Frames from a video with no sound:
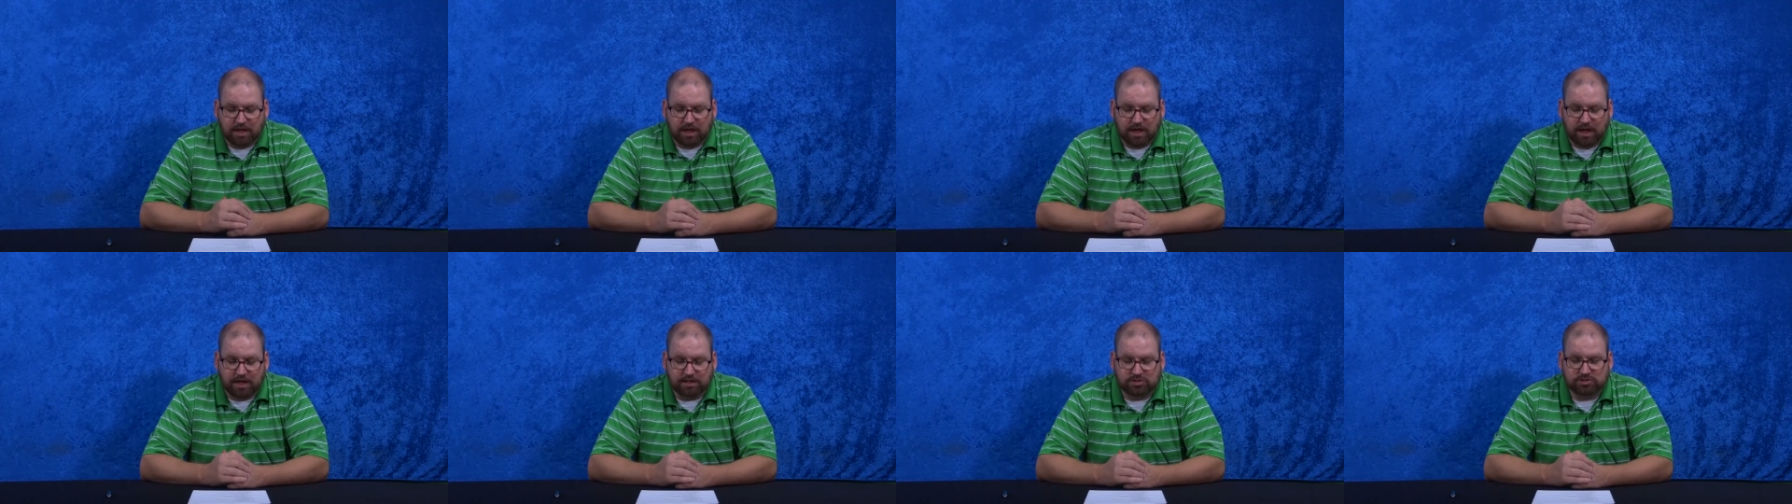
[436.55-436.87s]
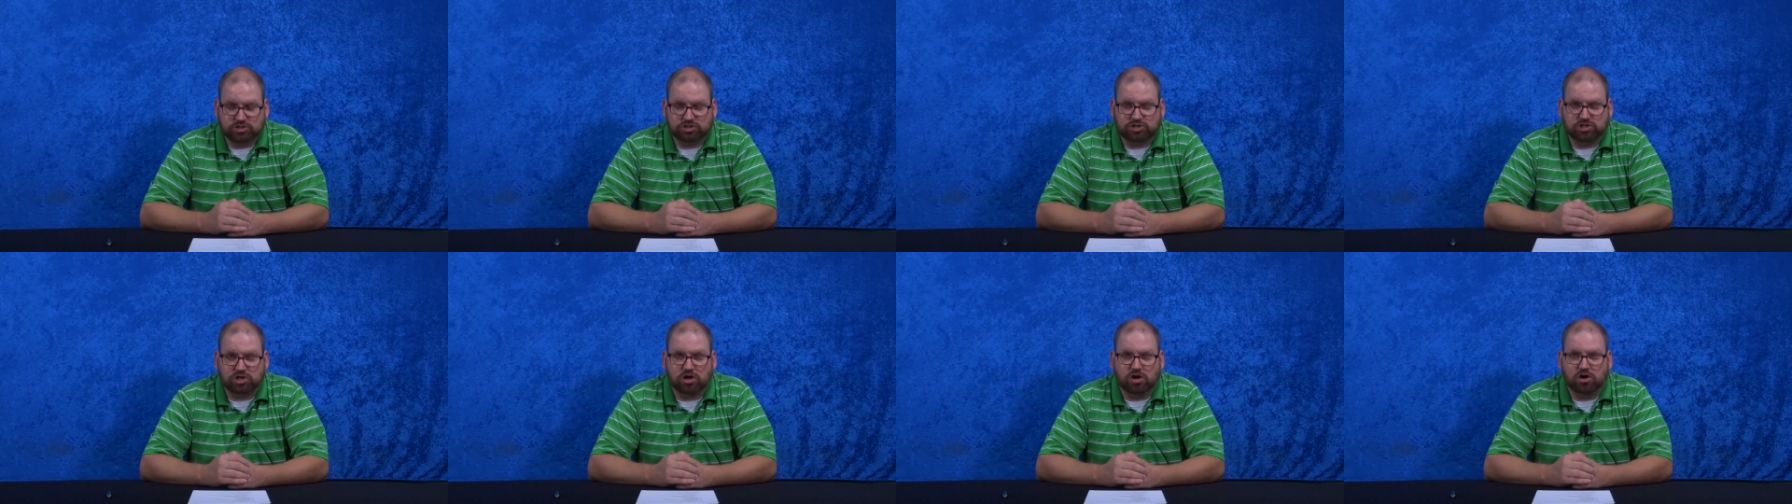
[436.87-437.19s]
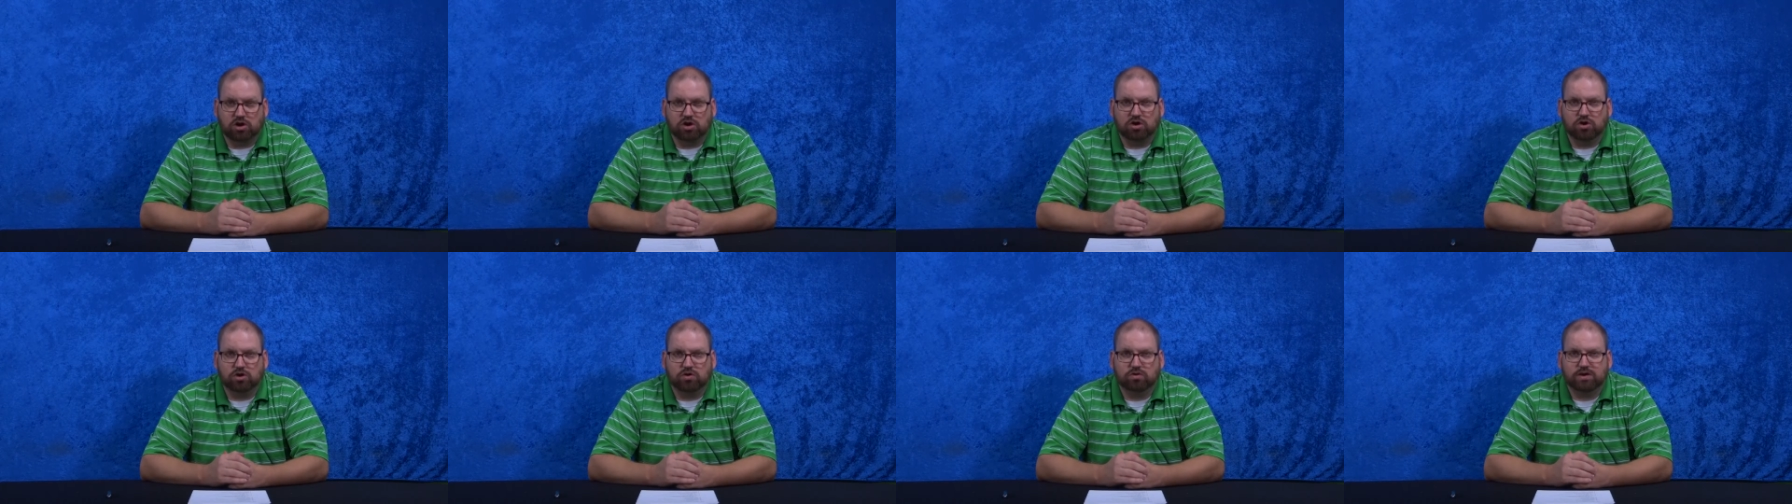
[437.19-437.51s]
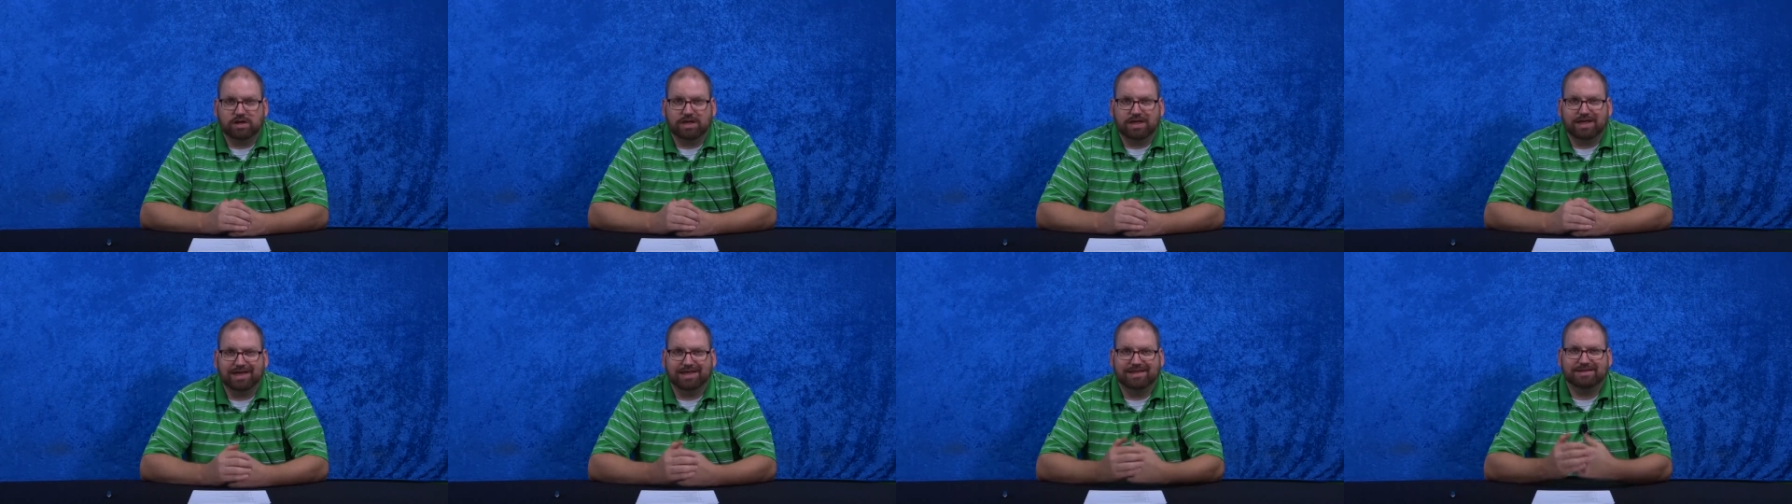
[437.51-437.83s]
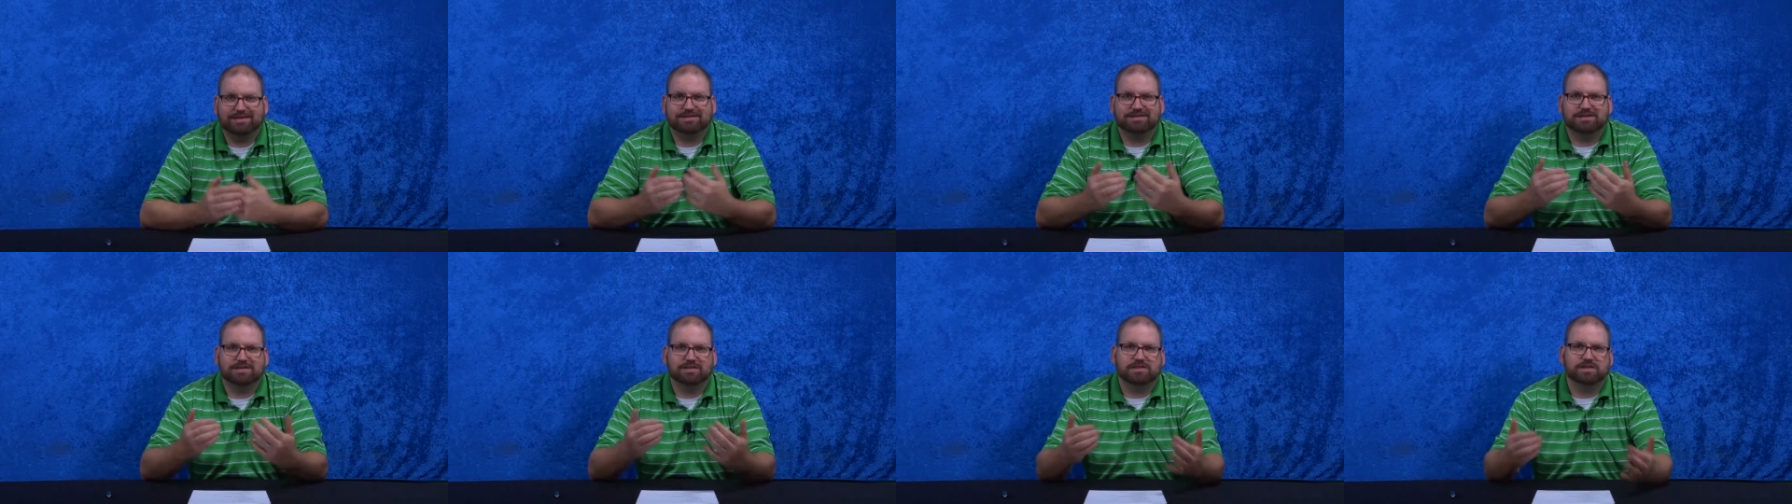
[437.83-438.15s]
And so
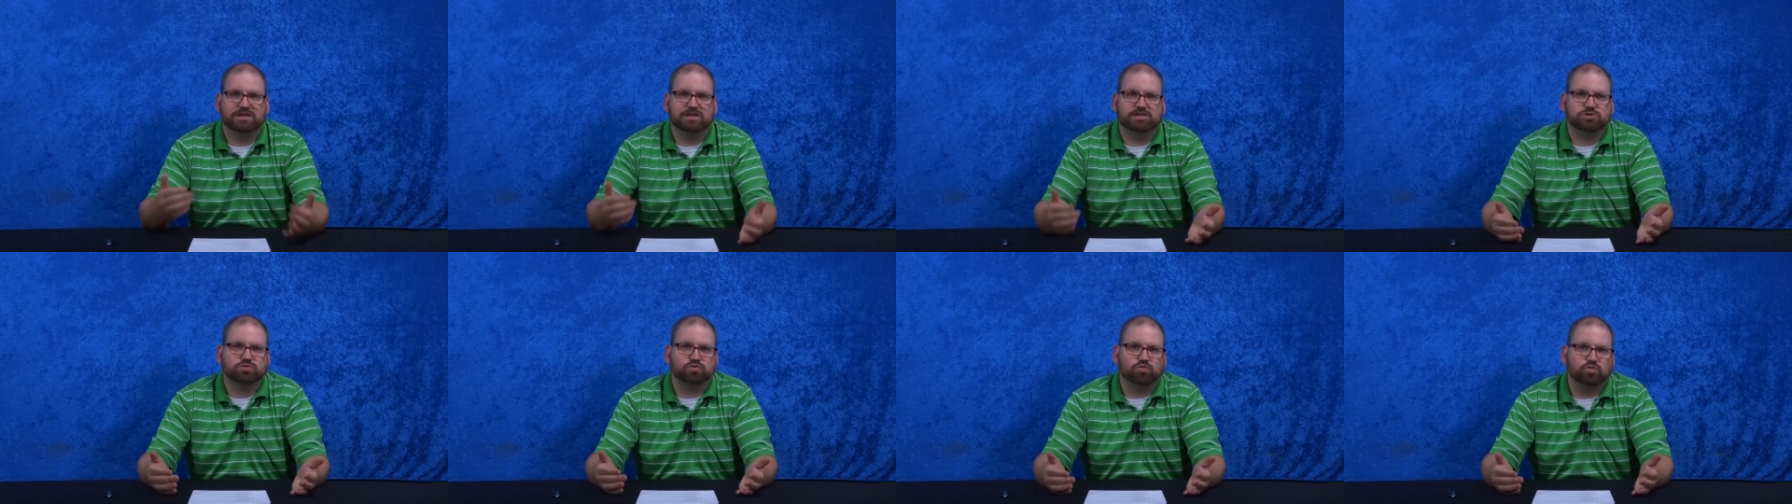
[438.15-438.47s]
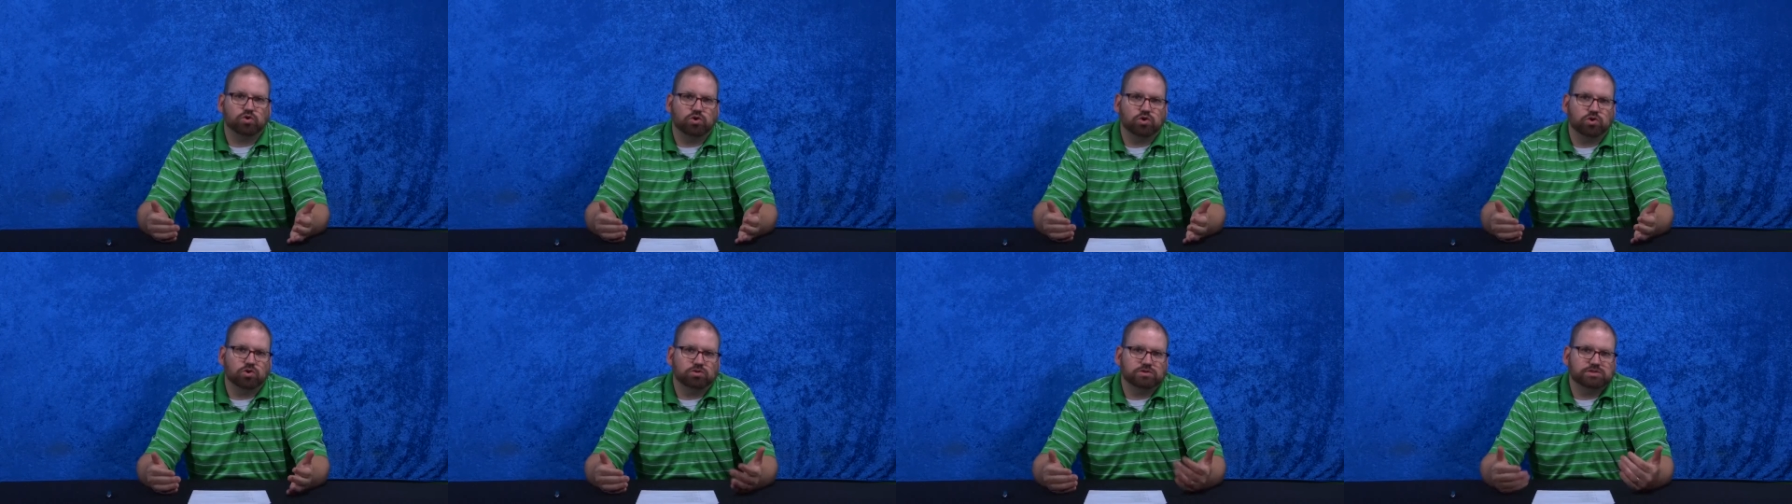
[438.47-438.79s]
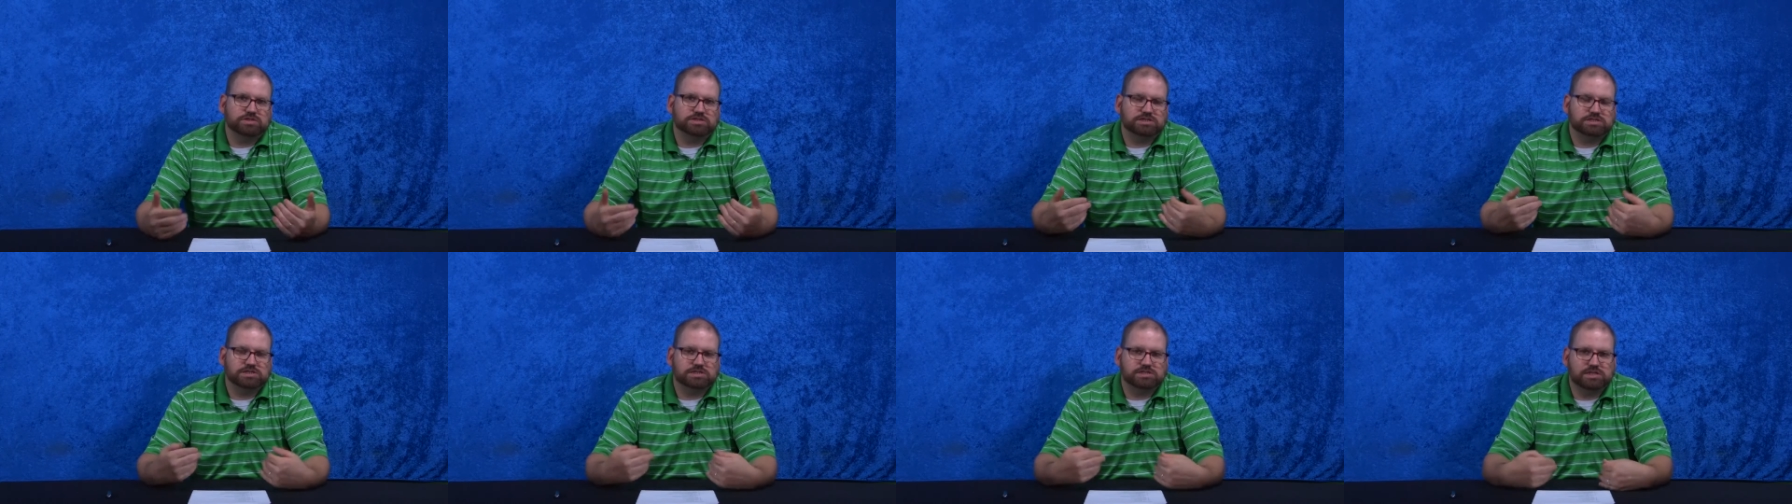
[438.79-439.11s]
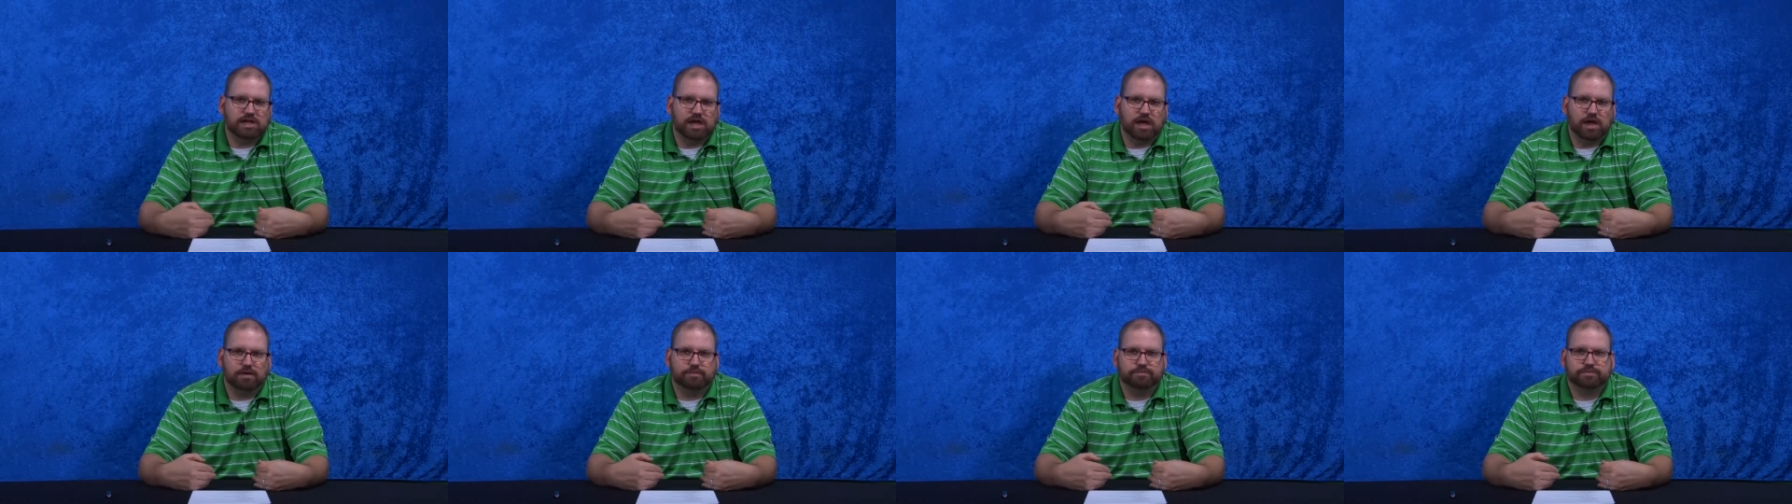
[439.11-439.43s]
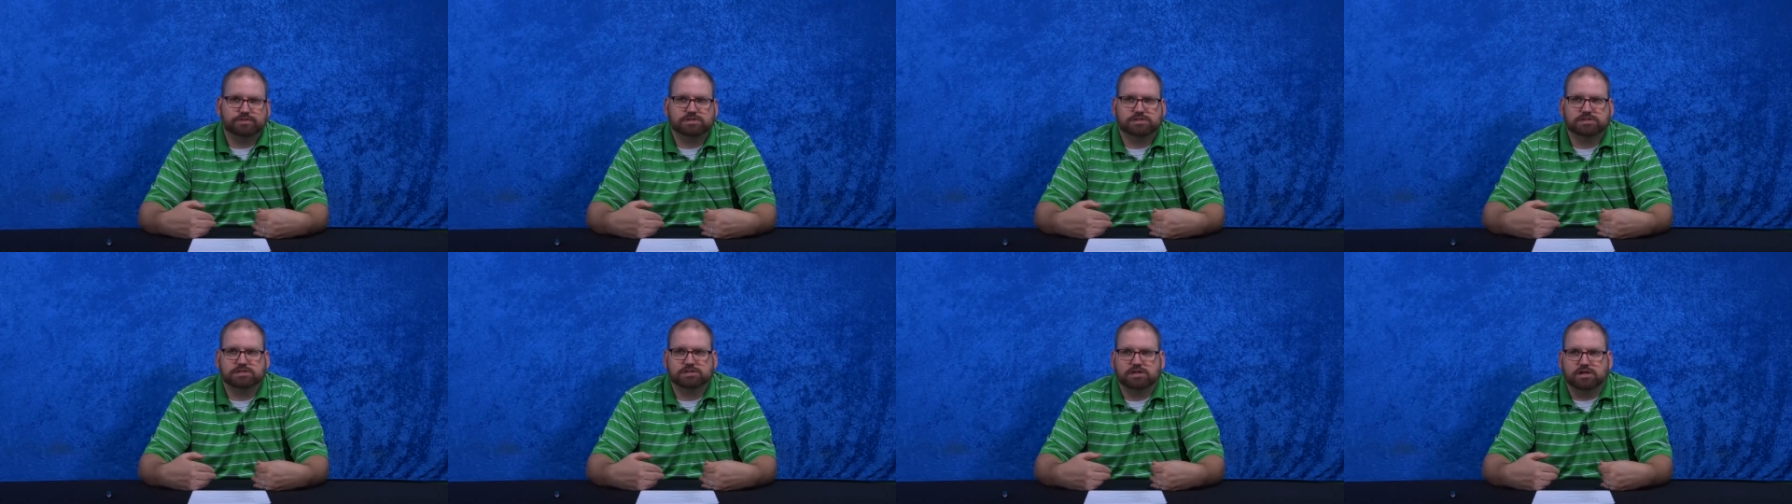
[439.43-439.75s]
into this world
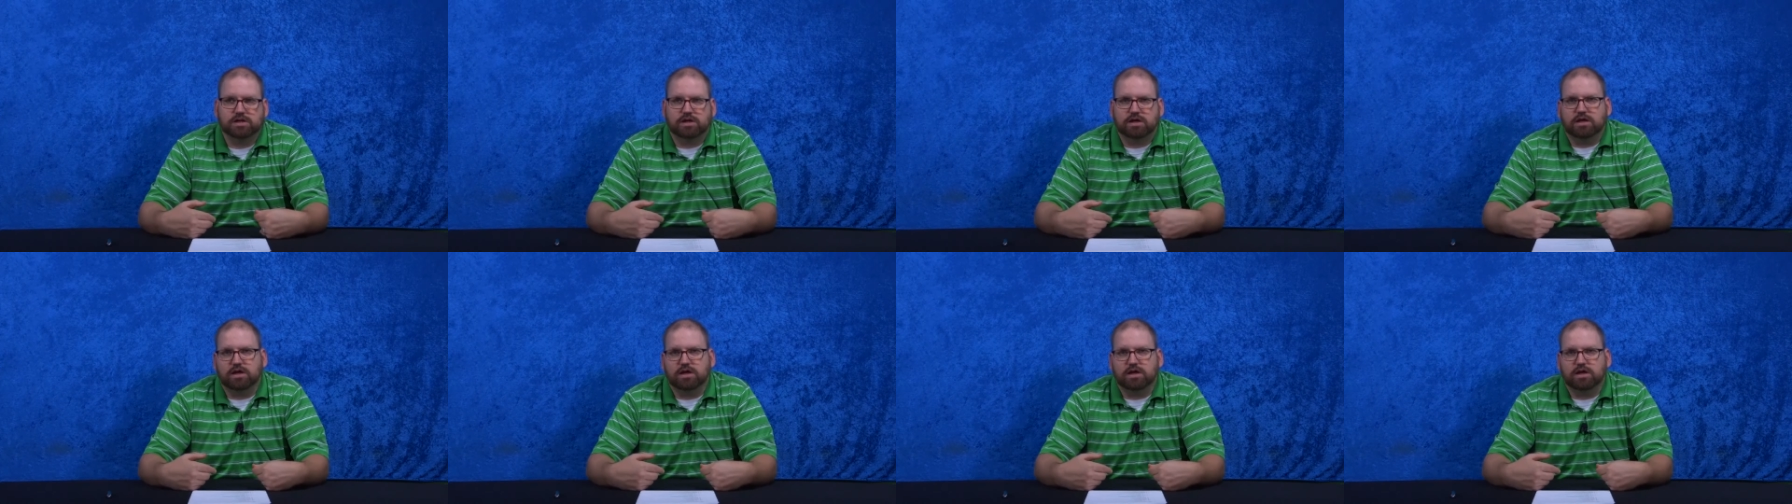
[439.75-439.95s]
steps